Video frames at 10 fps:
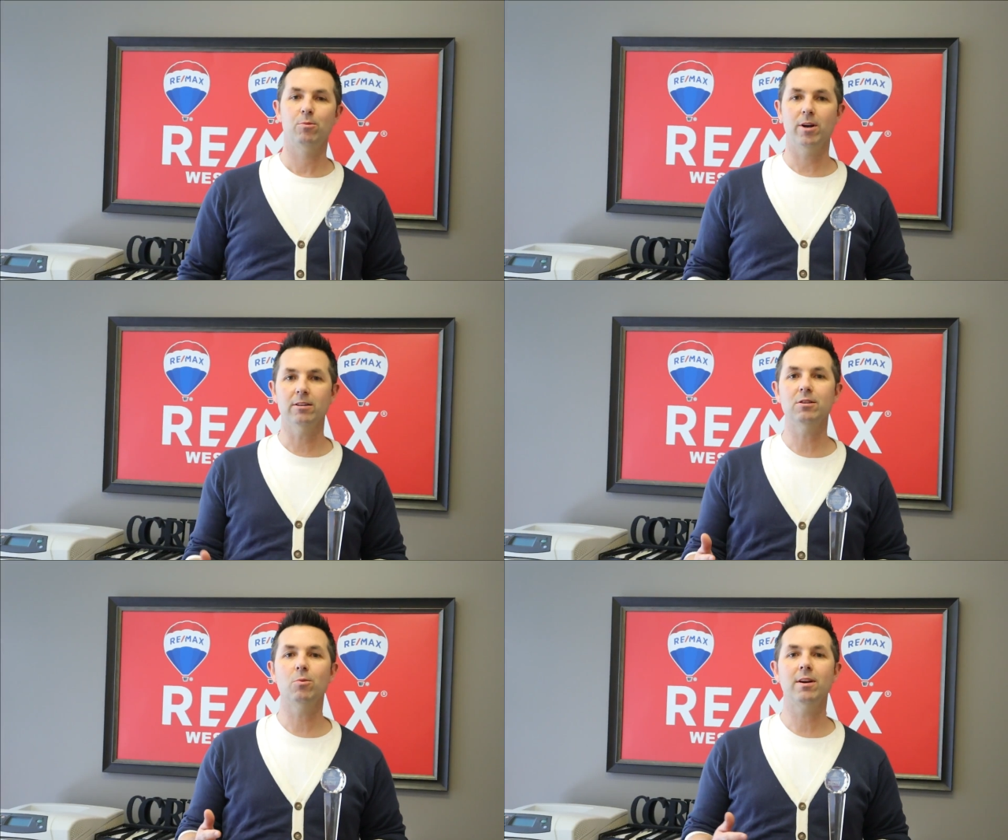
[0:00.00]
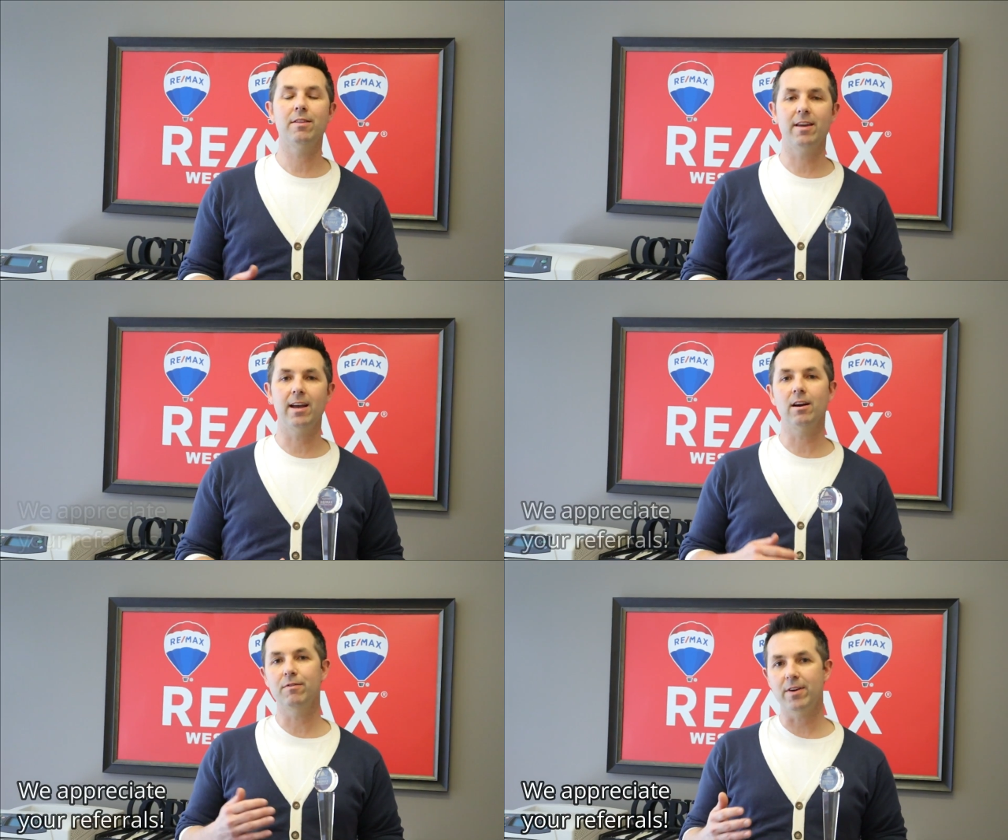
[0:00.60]
We also want to
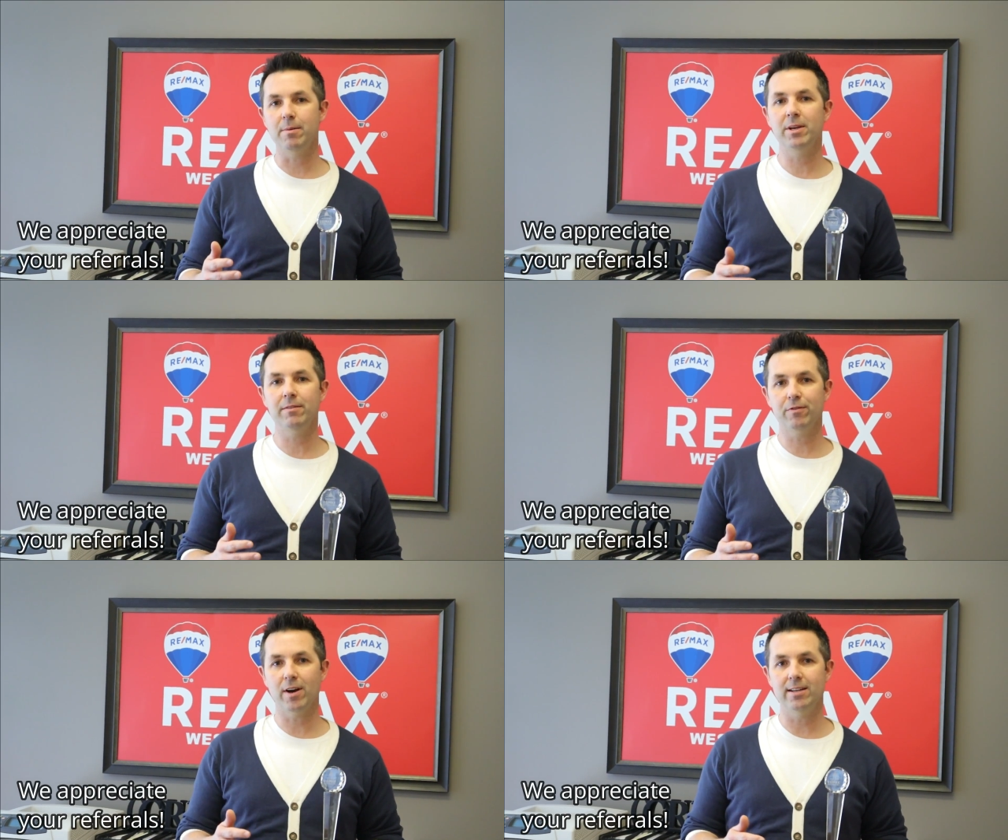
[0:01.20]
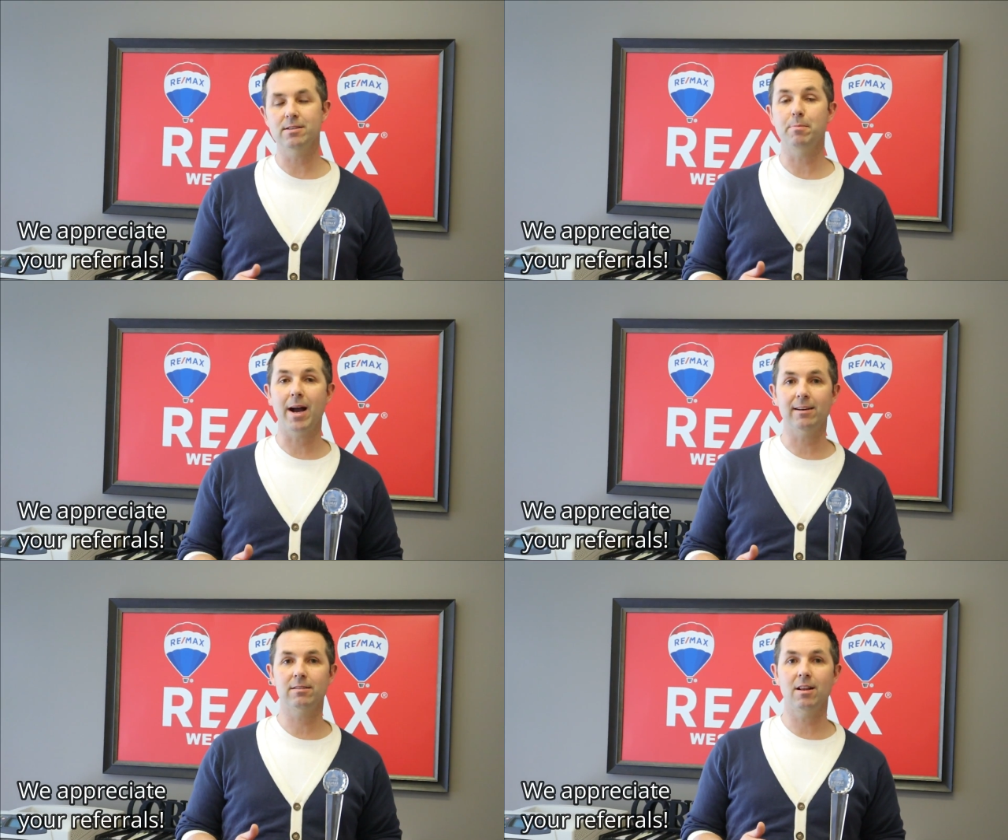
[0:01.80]
thank our family and friends and
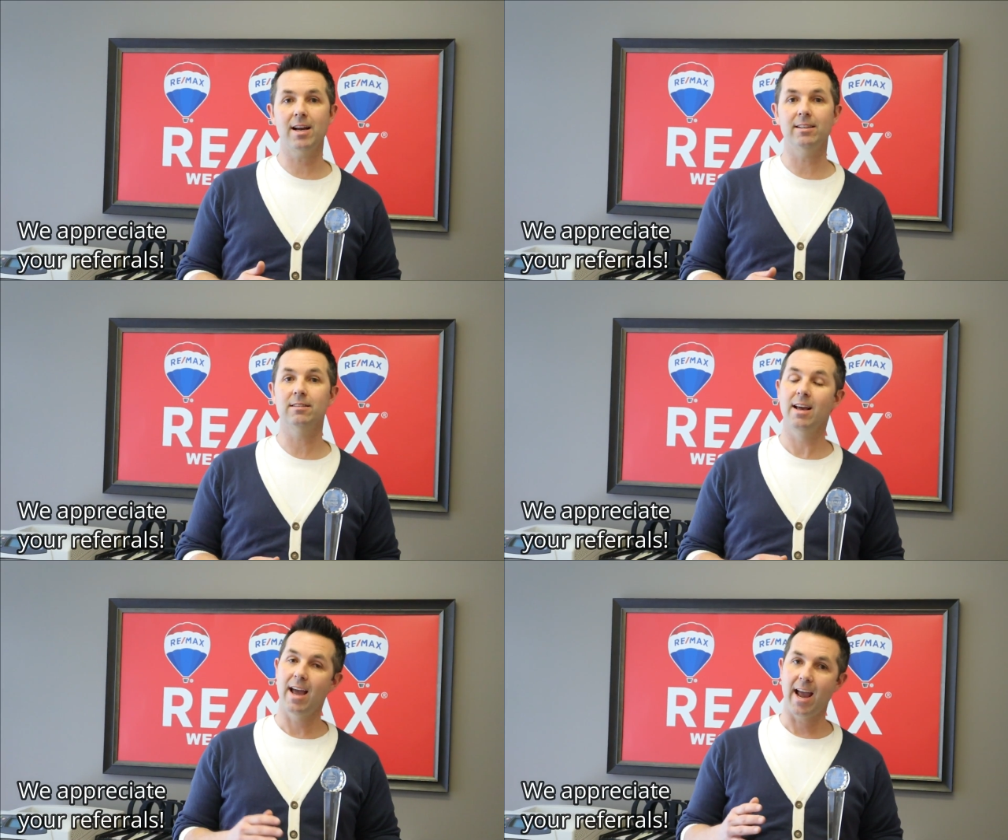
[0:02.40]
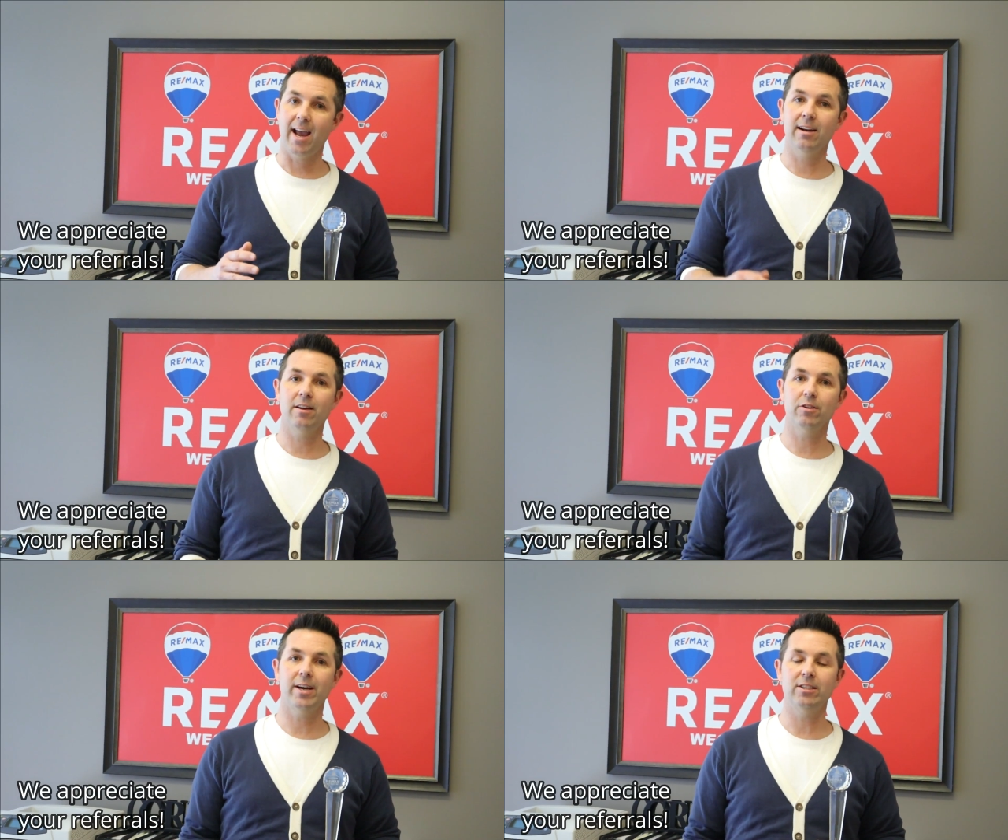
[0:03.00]
past clients and
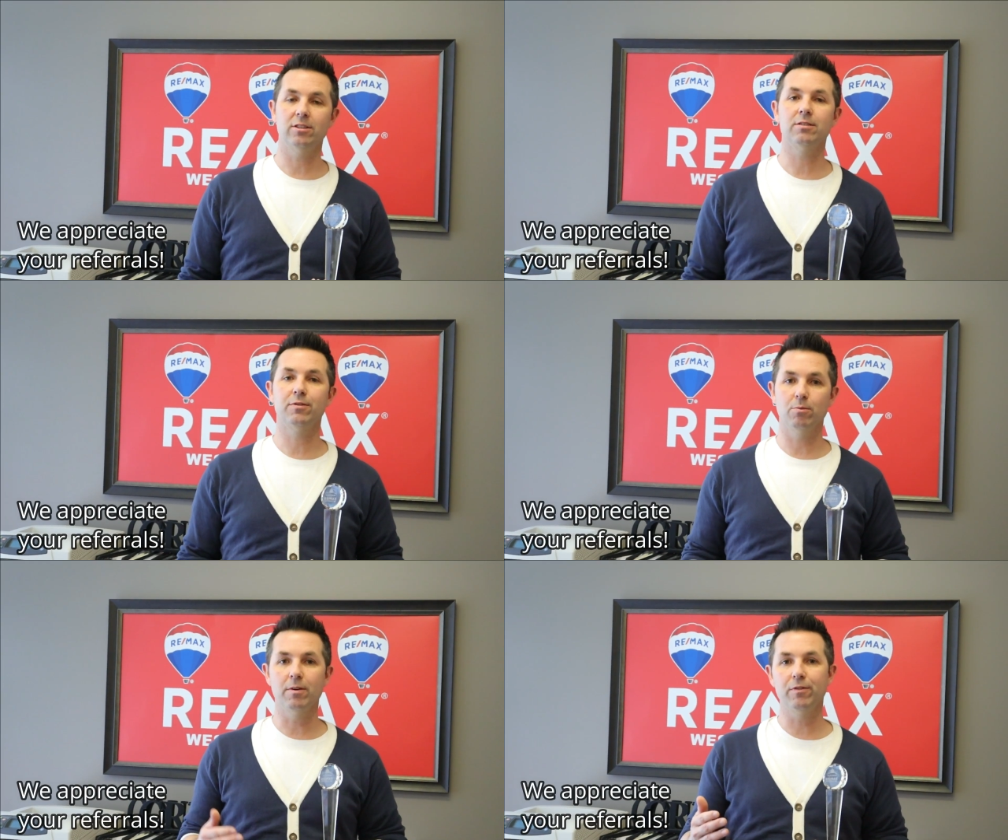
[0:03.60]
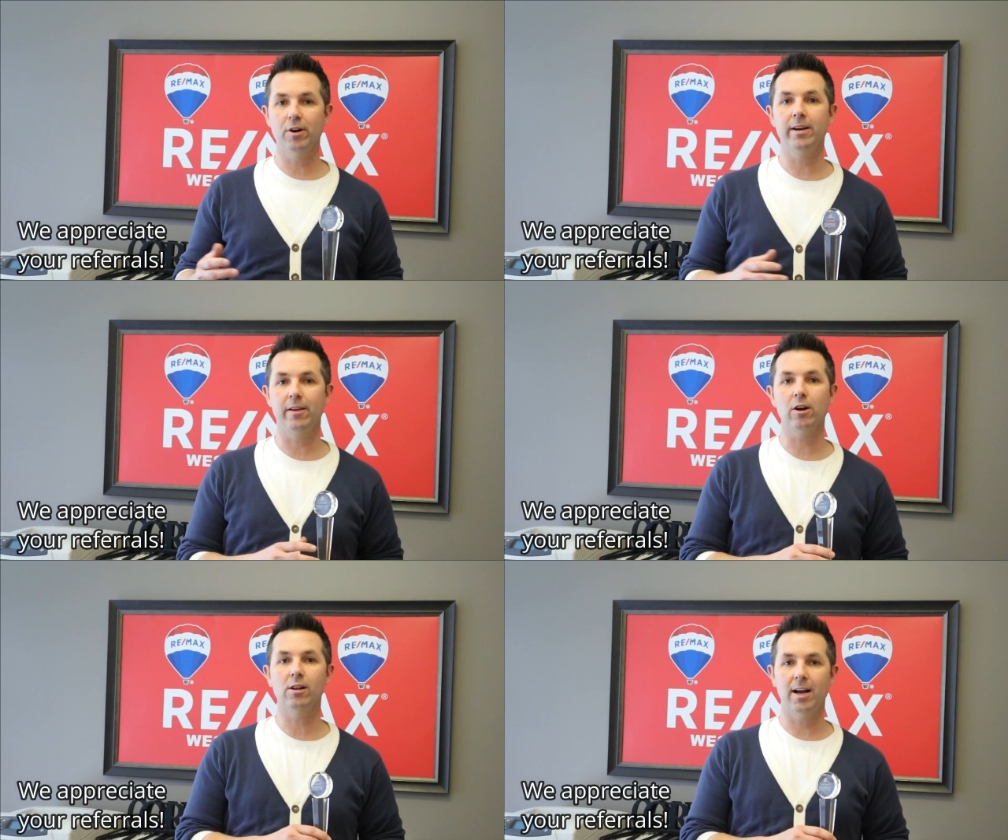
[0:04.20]
other agents for referring
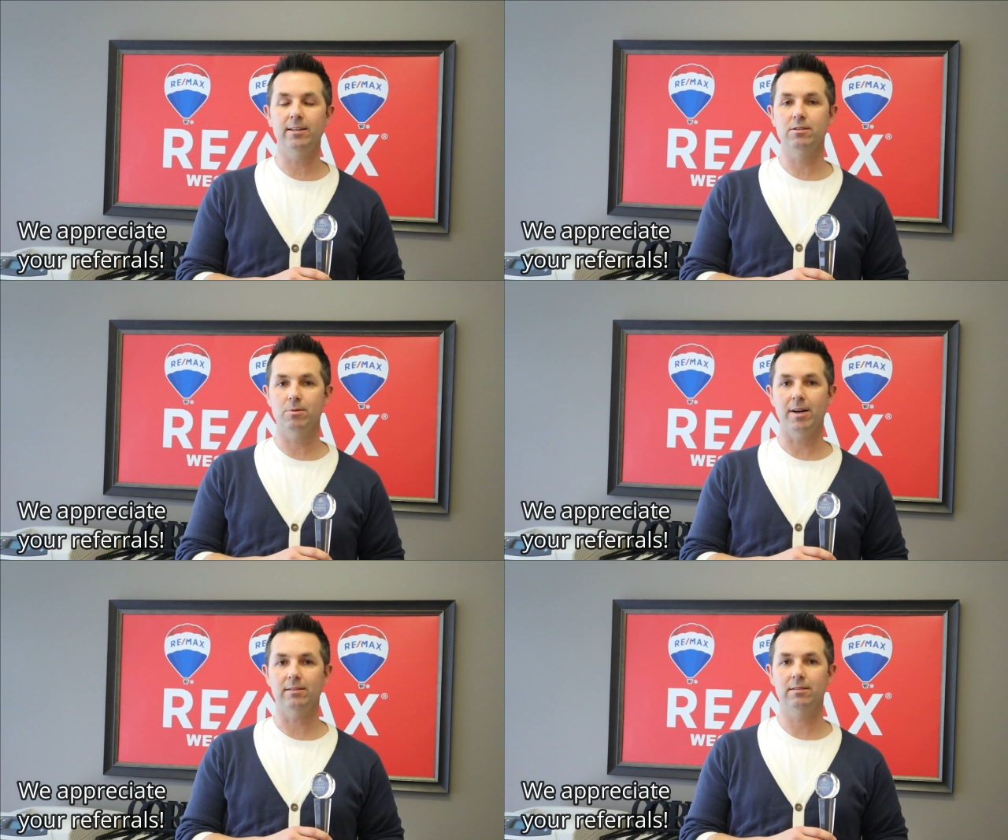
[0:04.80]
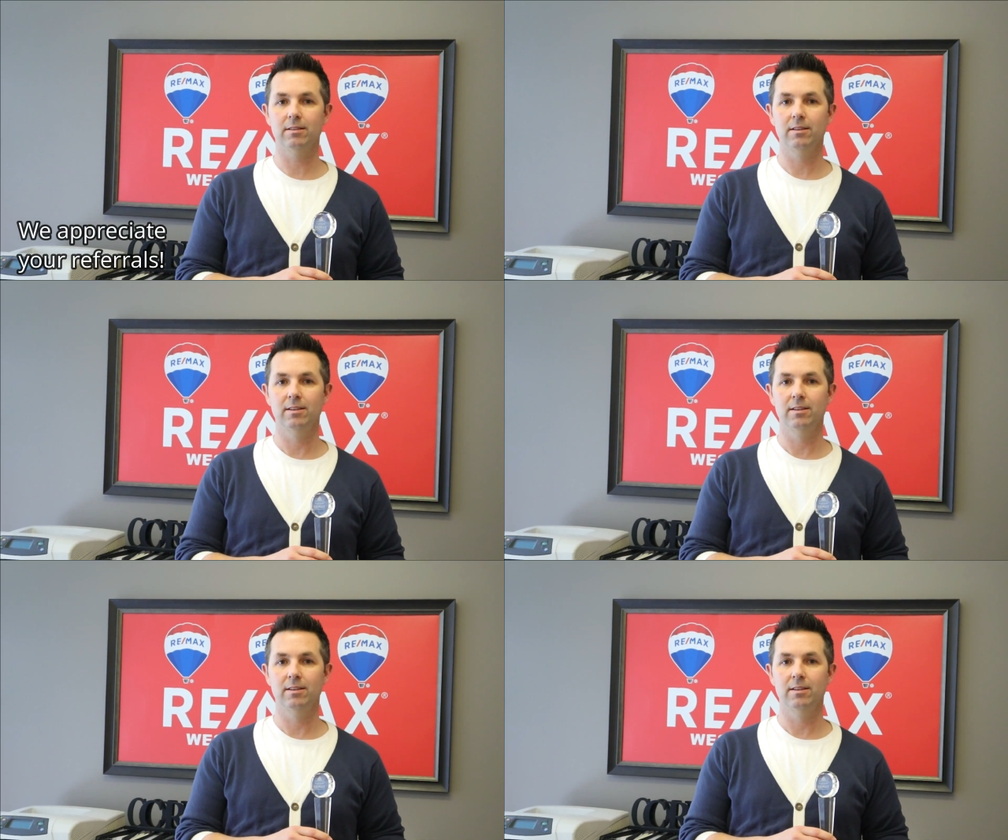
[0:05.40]
their clients to us.